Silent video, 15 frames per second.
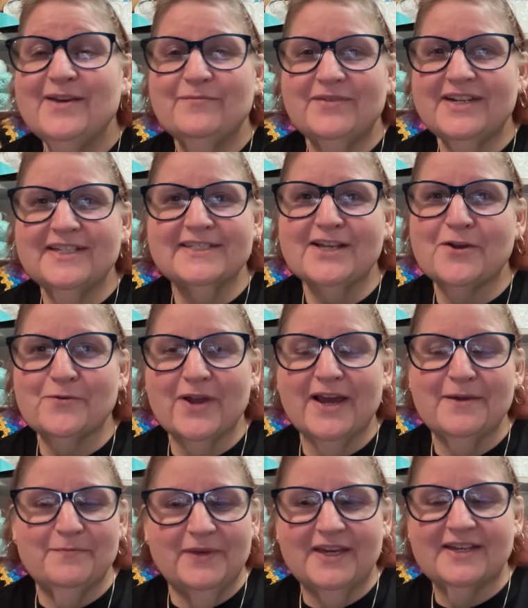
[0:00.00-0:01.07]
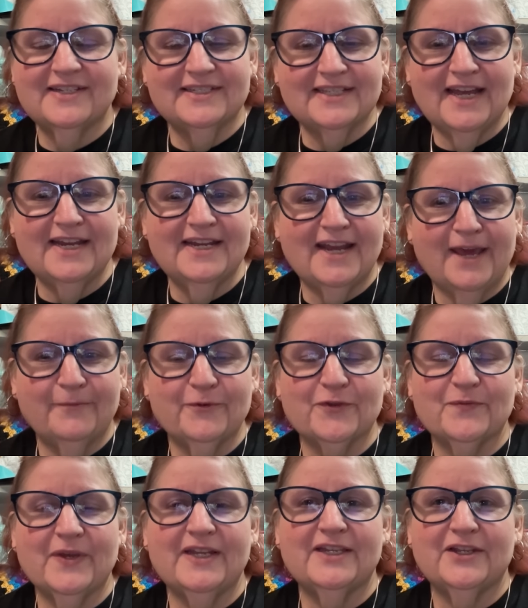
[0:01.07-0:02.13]
But it's all right because that
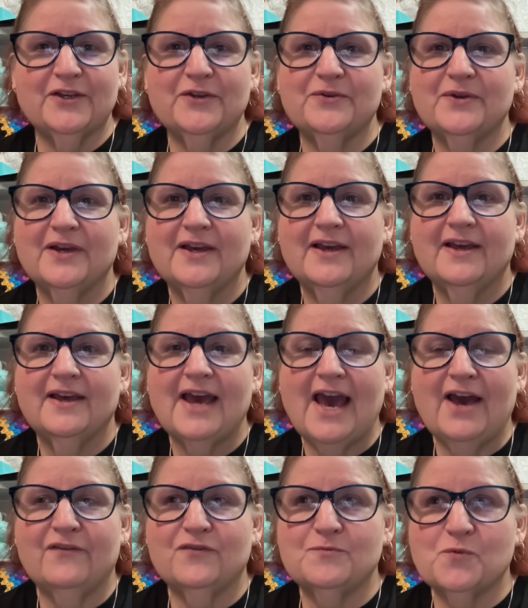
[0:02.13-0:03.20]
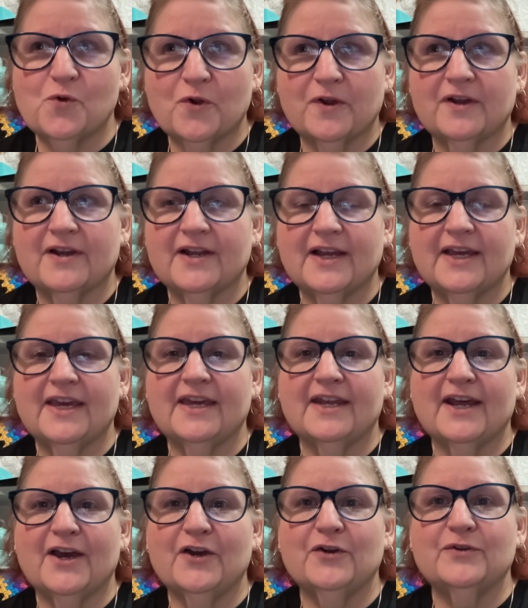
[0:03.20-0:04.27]
enables me to have a more, you
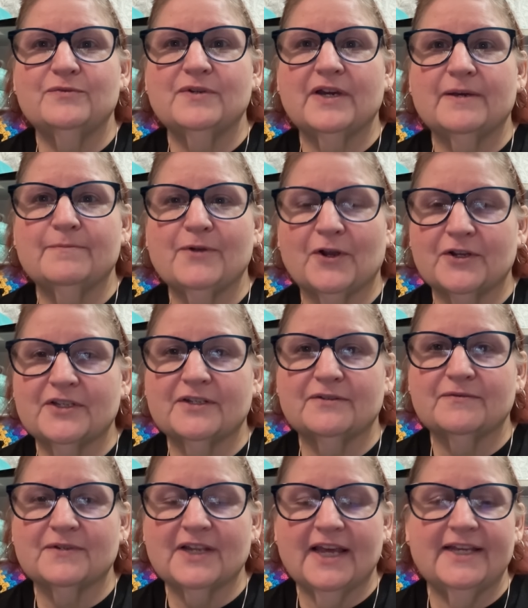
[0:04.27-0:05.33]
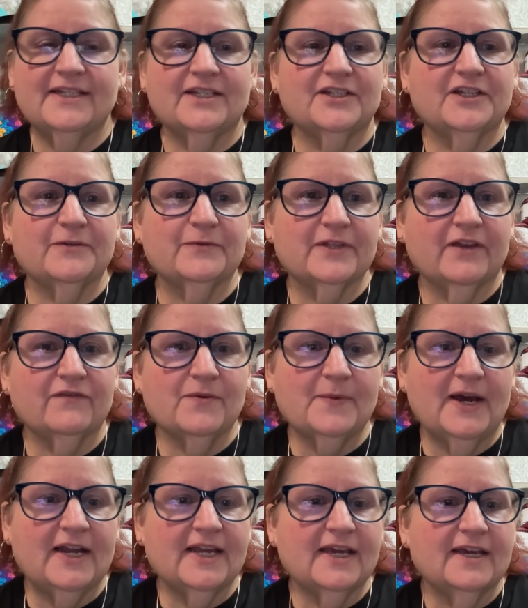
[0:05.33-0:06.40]
know, personal relationship with
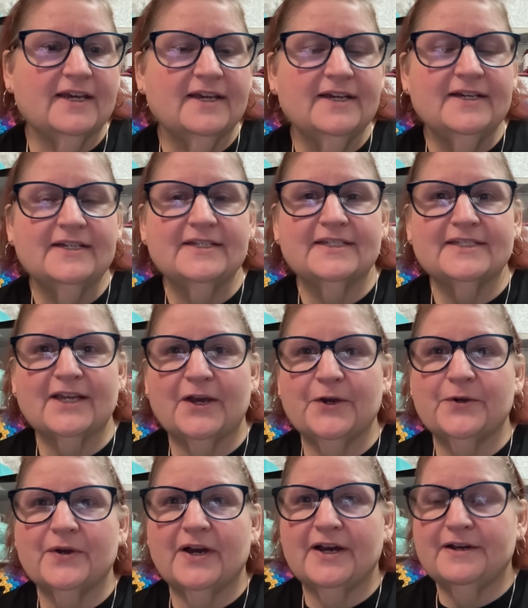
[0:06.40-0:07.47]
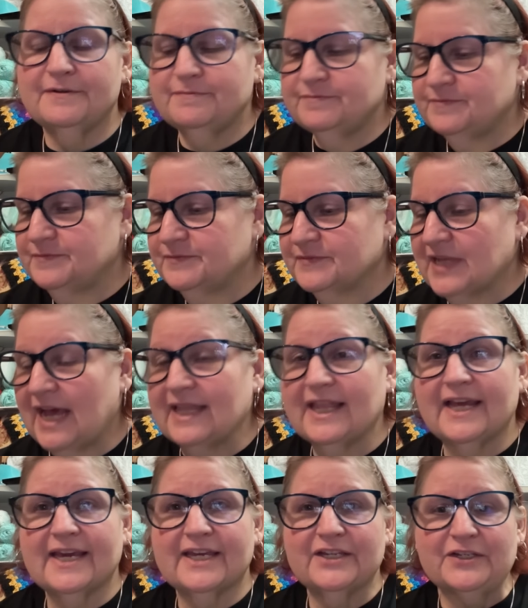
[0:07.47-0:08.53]
everybody. So, I
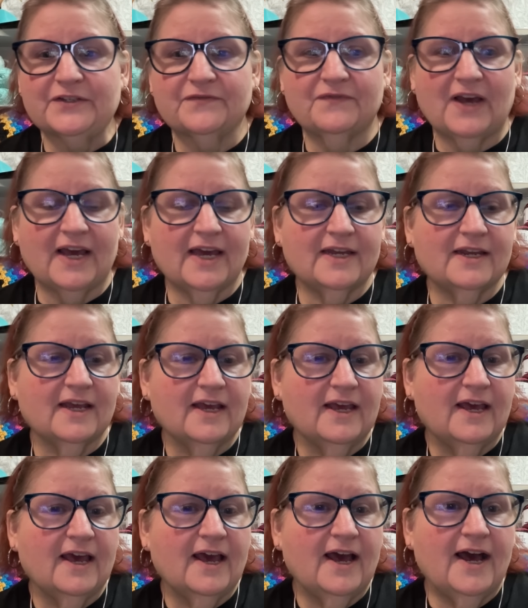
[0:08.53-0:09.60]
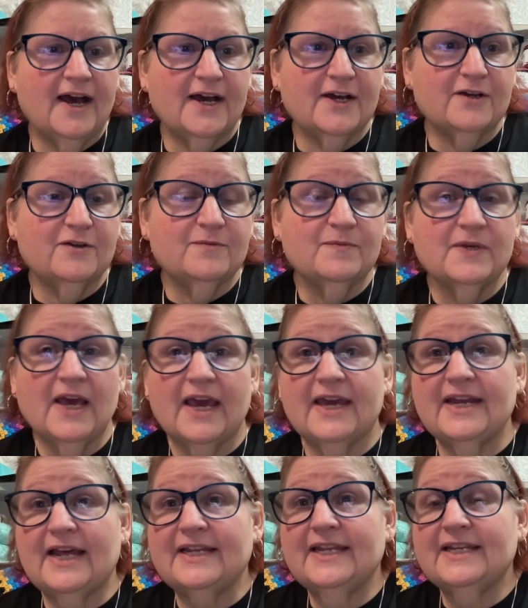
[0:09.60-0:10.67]
like it just fine.
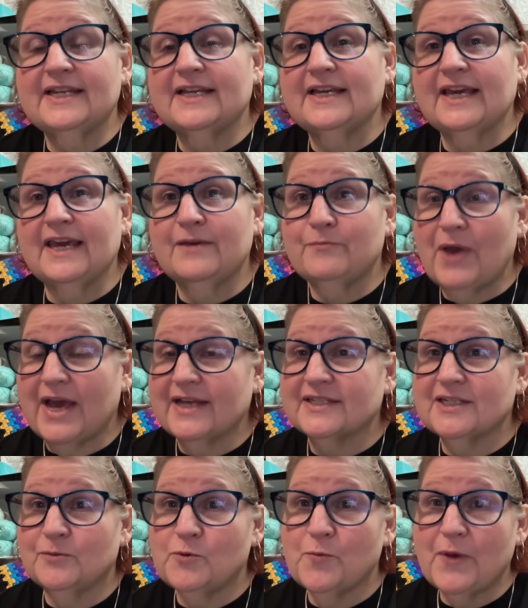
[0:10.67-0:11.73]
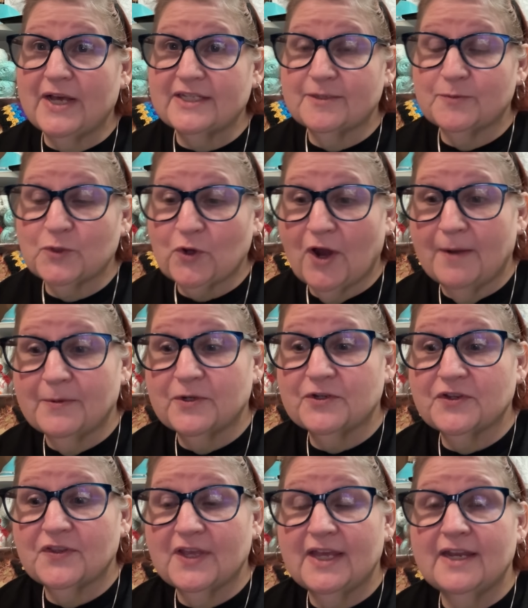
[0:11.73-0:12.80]
And I did get back some of my
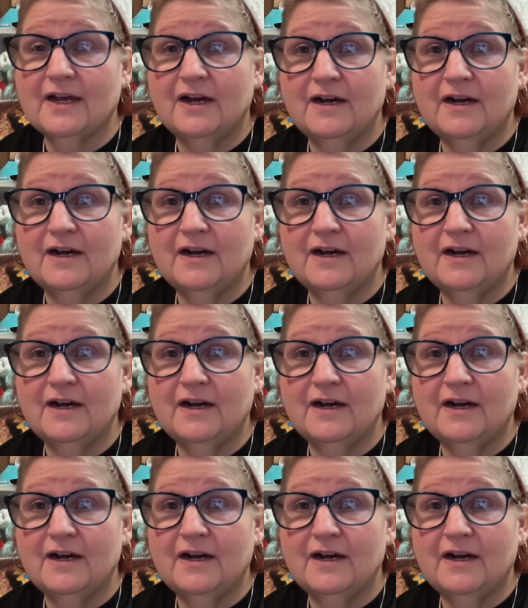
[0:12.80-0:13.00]
subscribers that,